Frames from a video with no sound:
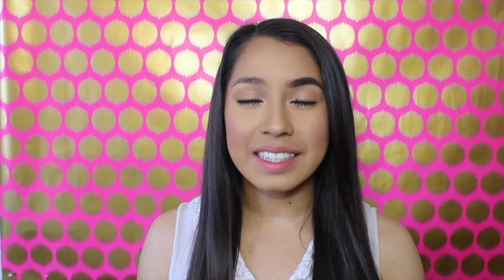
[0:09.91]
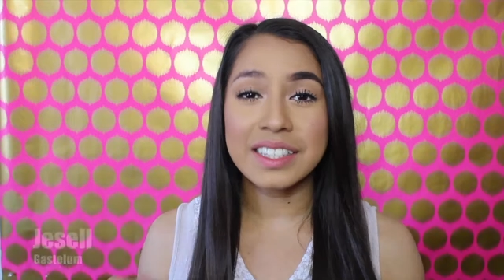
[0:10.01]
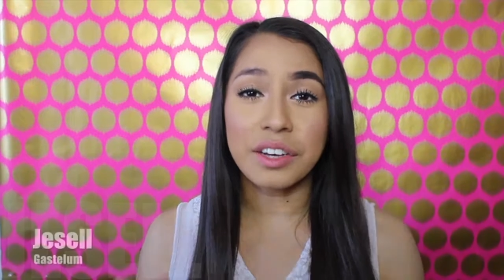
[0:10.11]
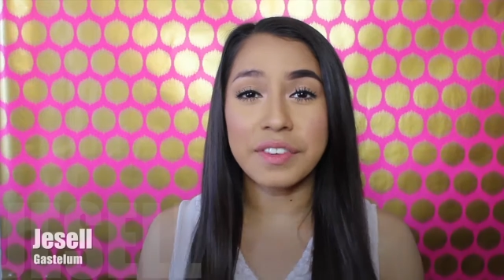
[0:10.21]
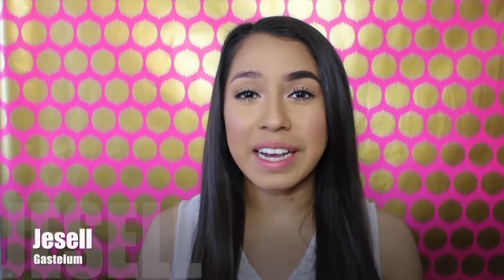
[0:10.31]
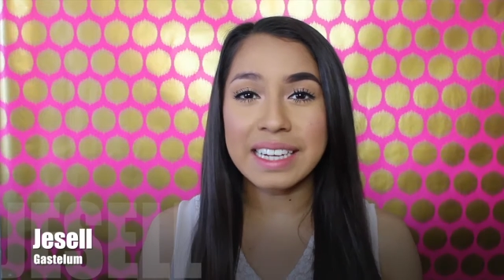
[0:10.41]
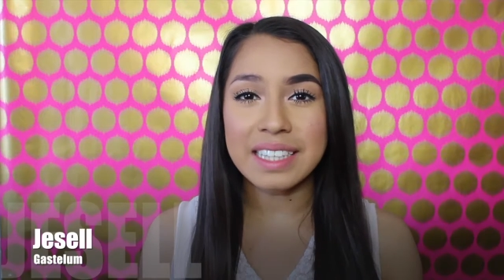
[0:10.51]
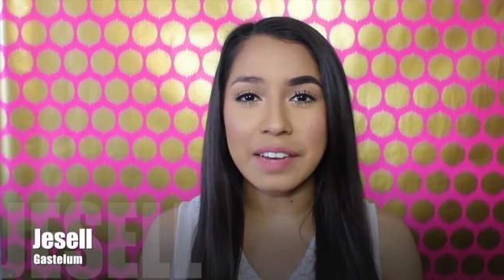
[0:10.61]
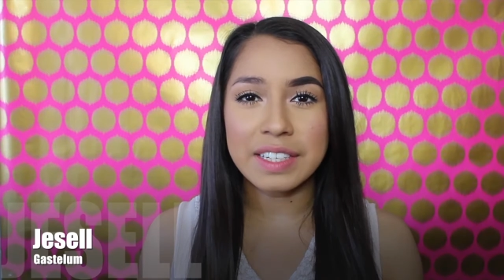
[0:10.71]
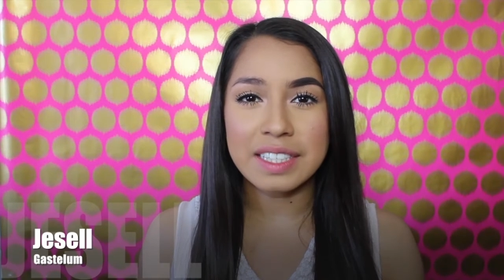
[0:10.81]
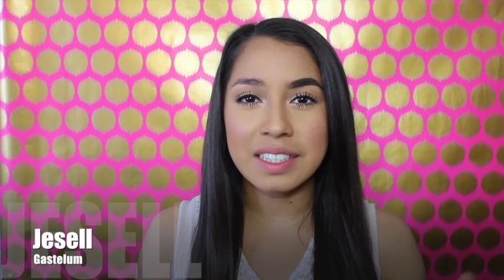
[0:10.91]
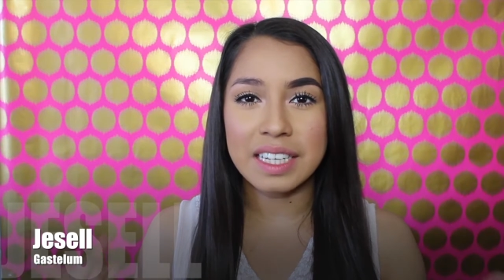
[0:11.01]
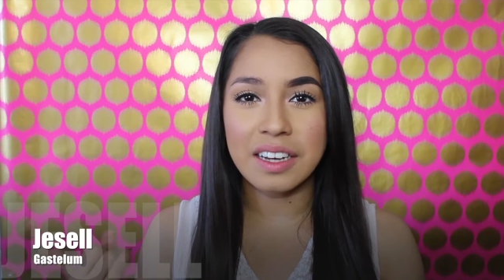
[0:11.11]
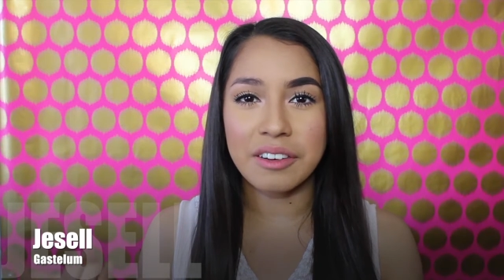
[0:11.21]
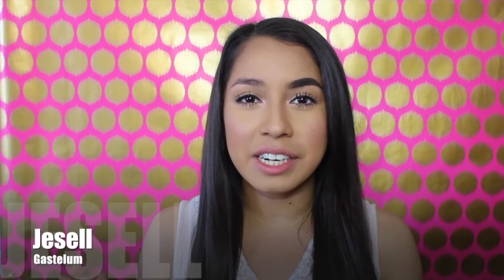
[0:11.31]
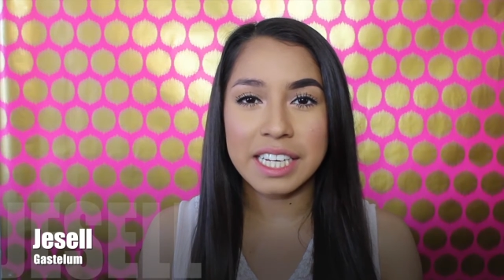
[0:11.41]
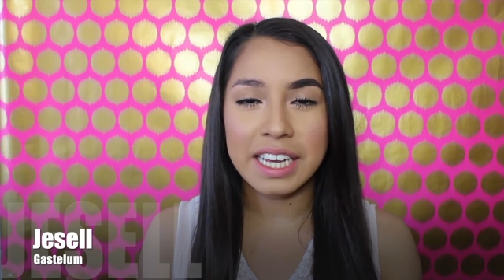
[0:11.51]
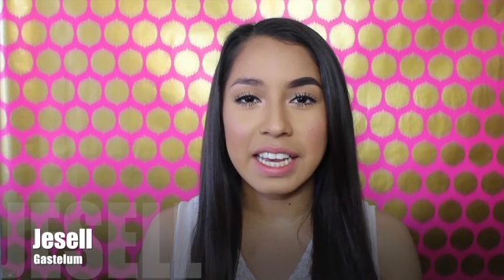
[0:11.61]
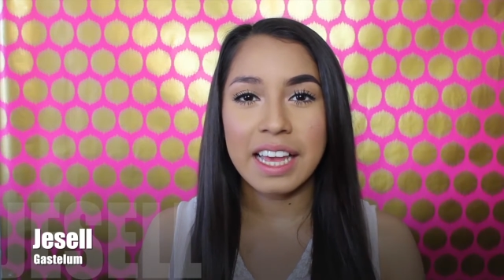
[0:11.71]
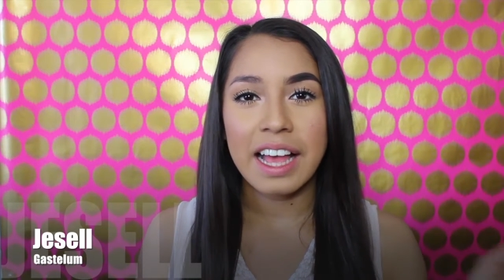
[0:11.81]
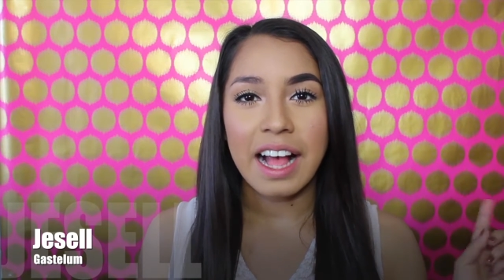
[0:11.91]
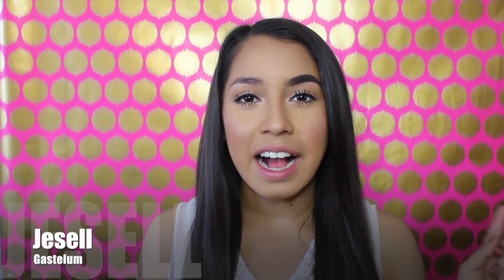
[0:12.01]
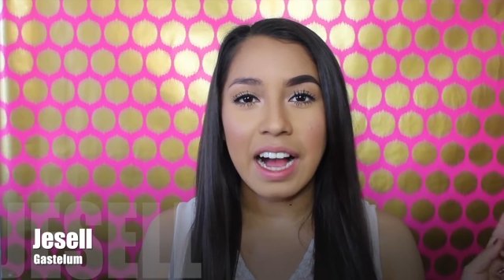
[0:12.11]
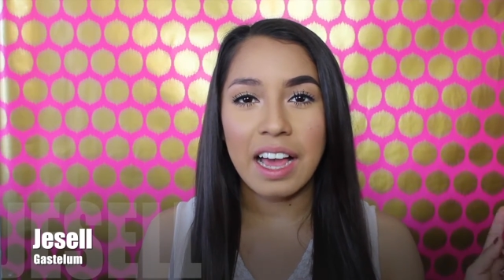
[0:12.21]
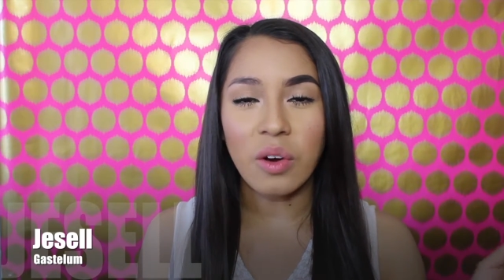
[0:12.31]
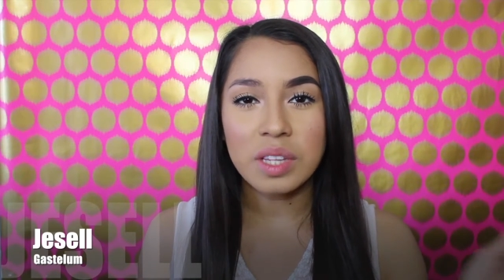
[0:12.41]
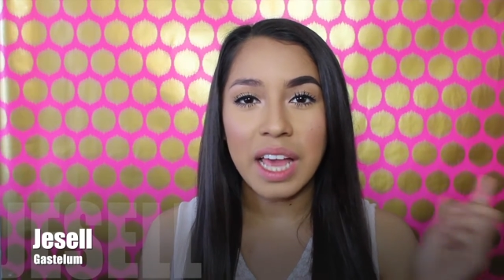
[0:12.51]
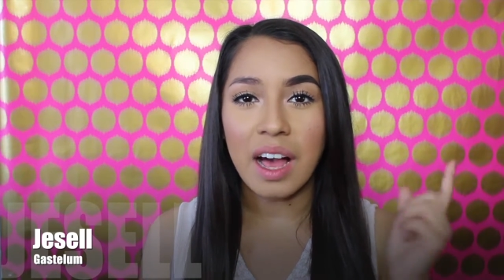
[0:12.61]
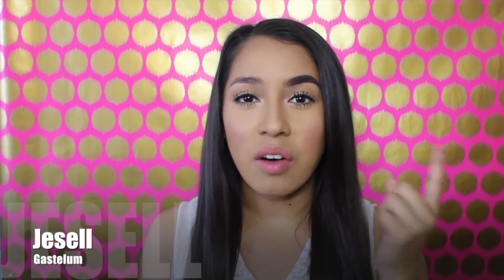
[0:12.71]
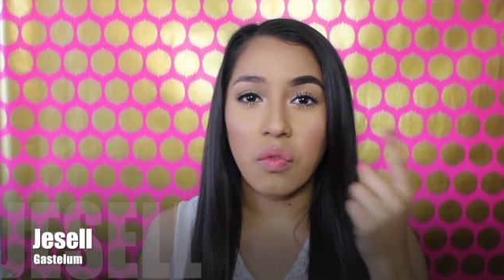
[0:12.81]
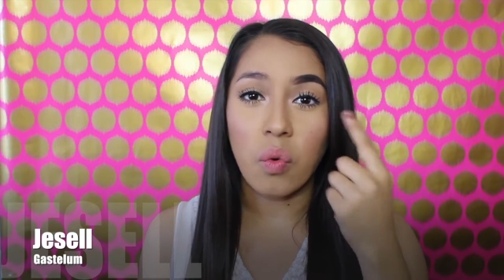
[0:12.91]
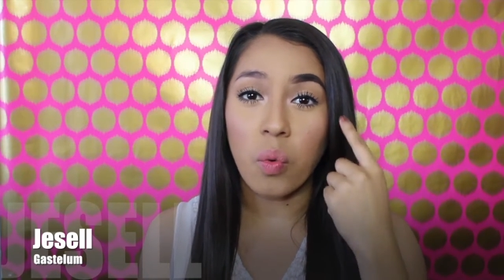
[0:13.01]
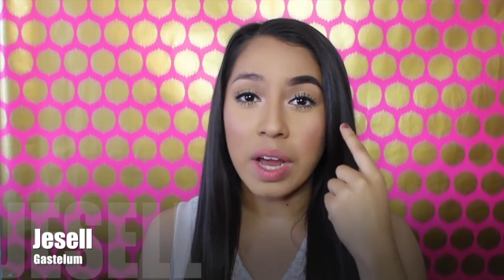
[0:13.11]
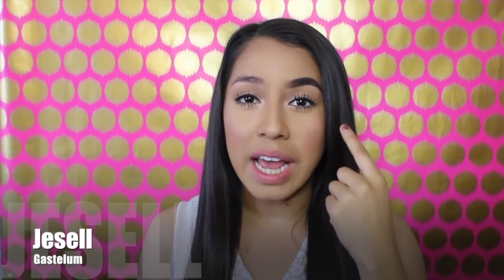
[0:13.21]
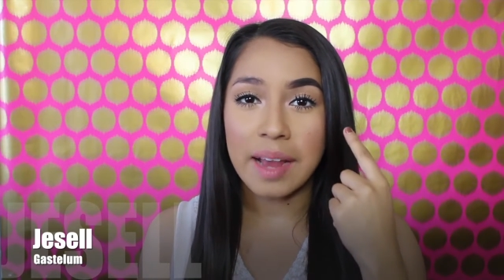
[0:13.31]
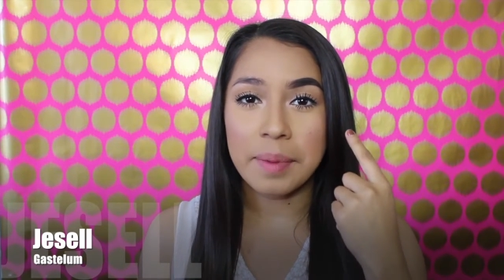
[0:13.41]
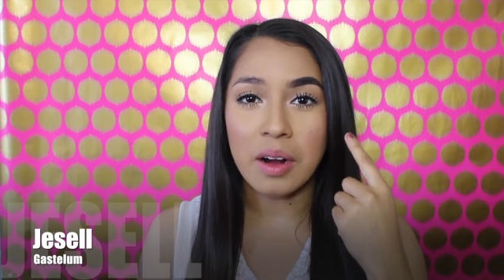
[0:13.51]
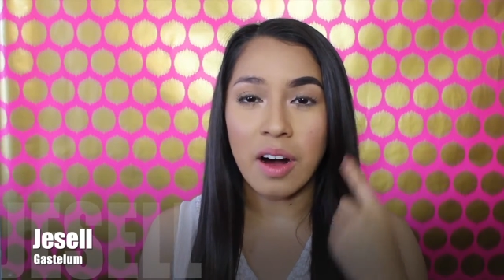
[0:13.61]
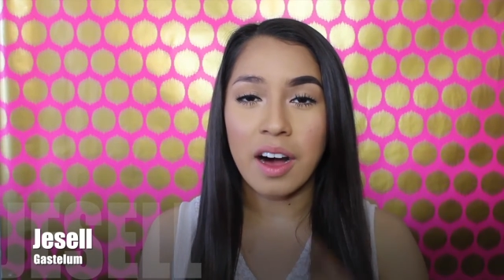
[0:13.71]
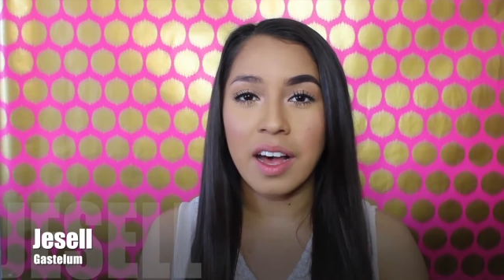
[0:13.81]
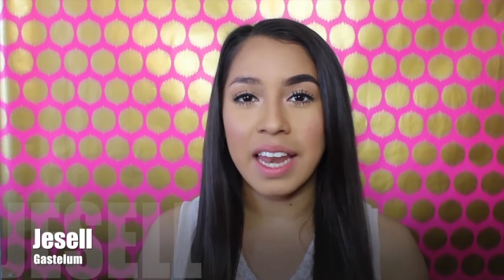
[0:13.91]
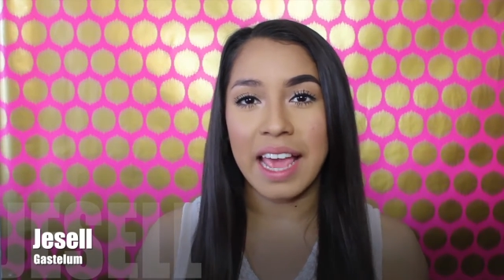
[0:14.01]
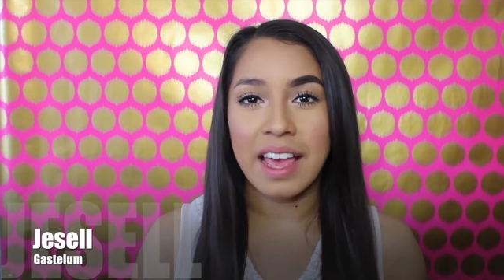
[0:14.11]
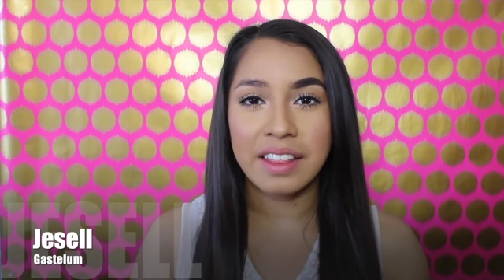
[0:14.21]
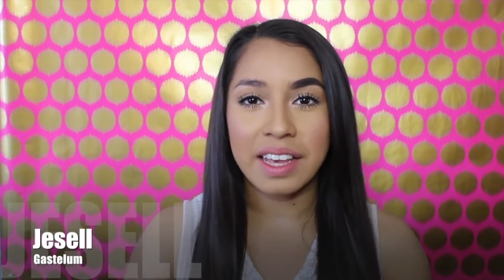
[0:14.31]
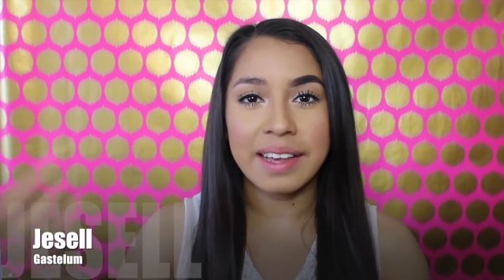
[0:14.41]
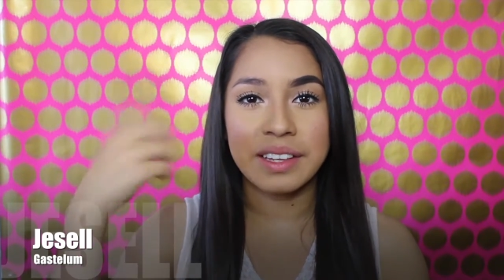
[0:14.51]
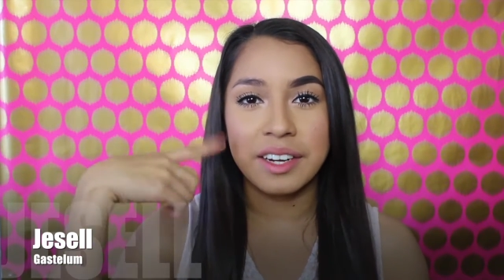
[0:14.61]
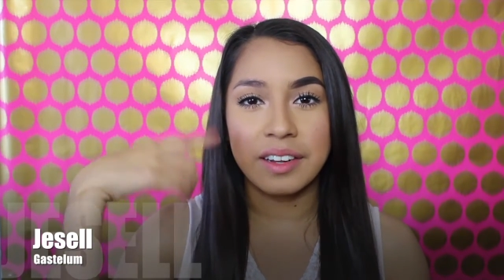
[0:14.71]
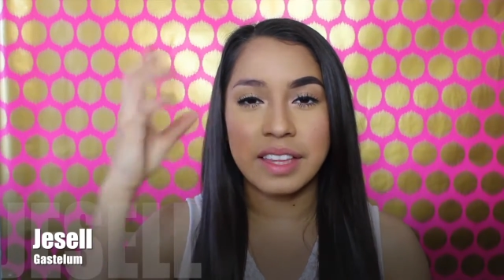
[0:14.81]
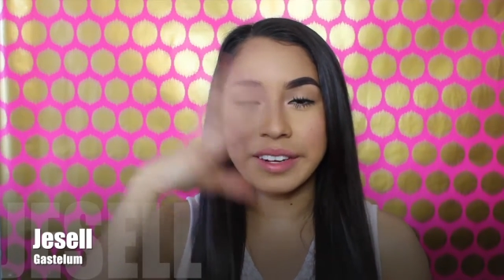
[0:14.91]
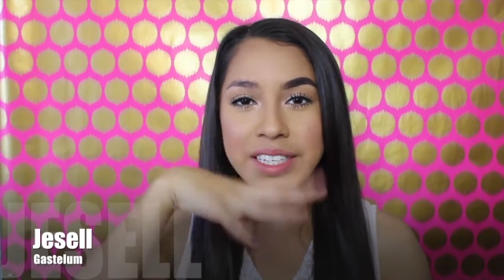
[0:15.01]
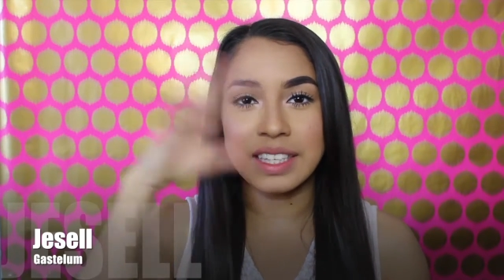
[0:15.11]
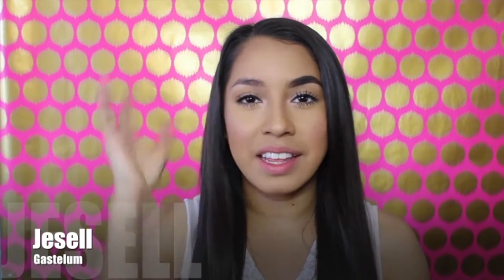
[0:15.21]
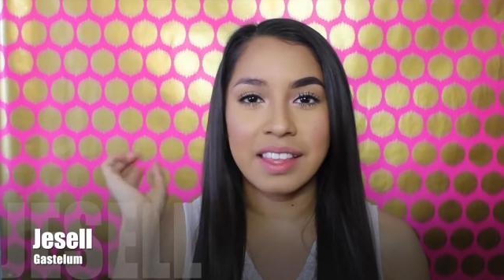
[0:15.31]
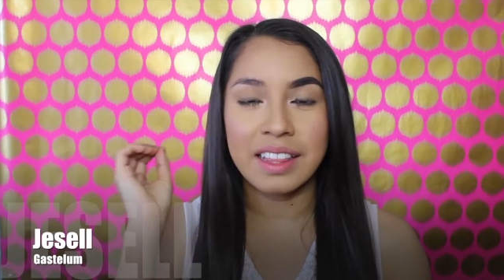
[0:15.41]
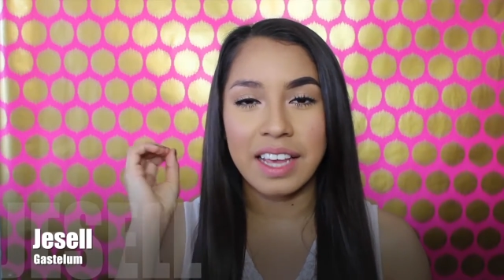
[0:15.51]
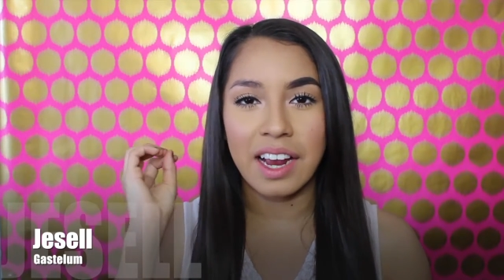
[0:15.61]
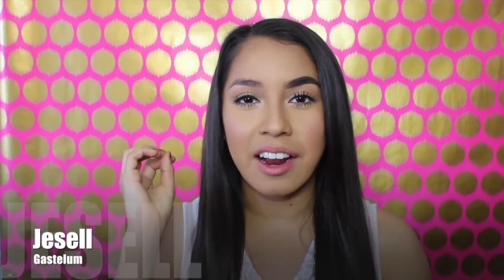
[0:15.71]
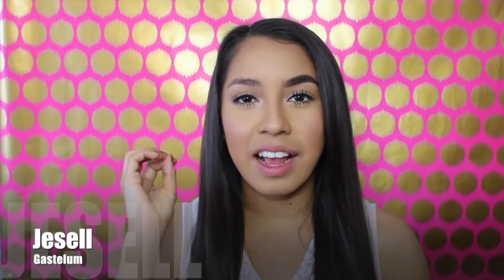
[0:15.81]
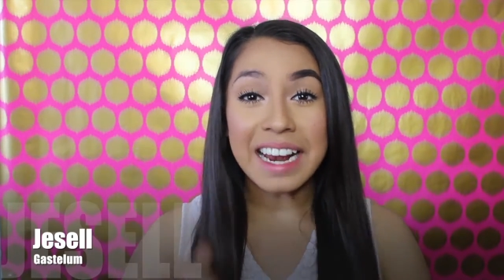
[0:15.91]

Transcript: So if you guys haven't seen already, I only have one eyebrow on and the other there is nothing there.